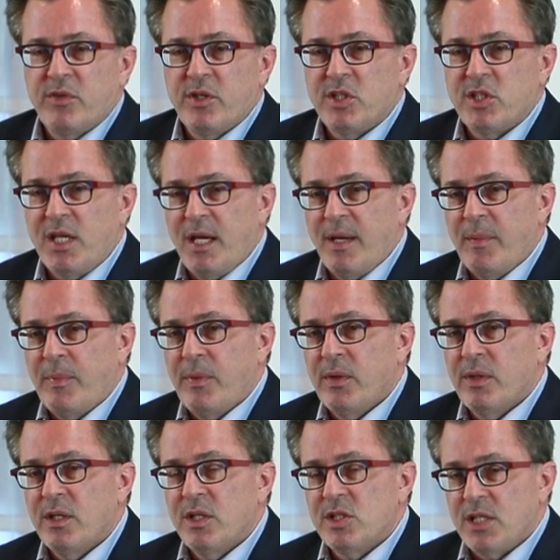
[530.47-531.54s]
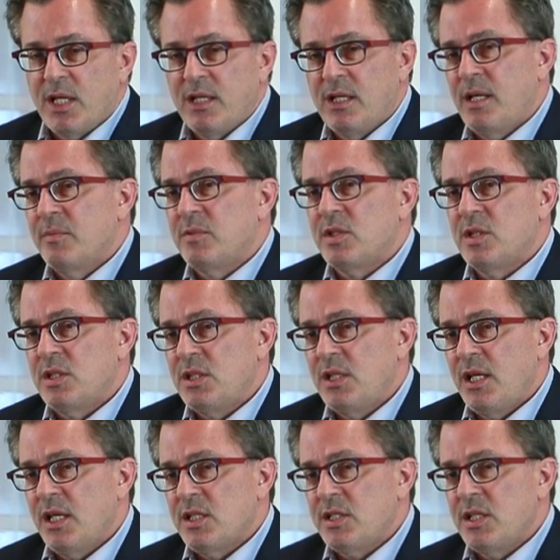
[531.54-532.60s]
for example, a son comes to
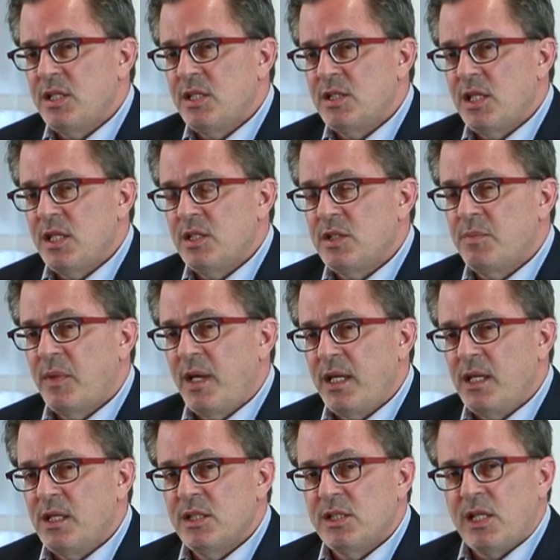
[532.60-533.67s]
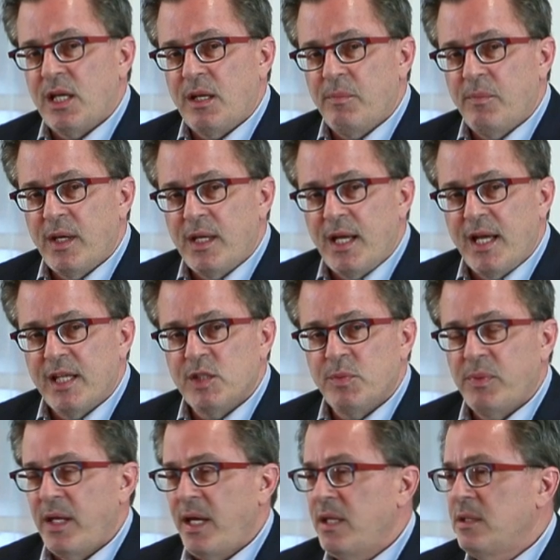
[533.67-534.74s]
see us and he says, Mike, you set up my dad's
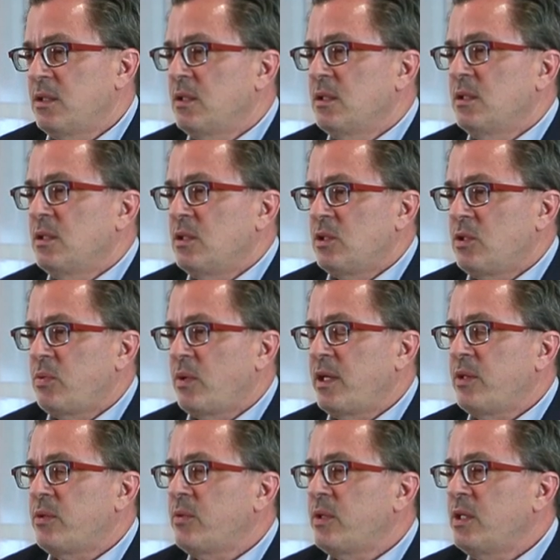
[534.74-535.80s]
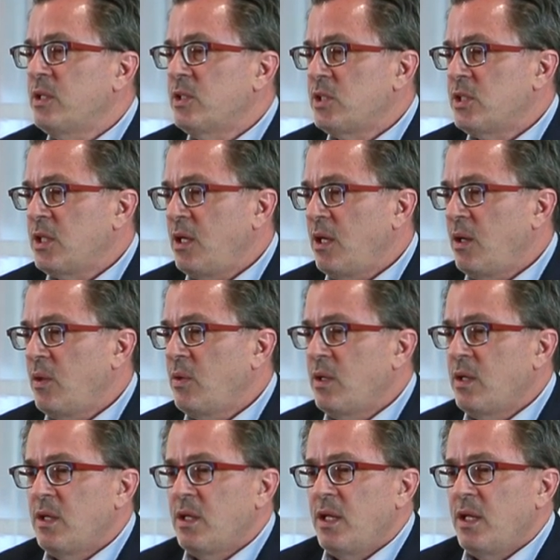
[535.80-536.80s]
plan 23 years ago.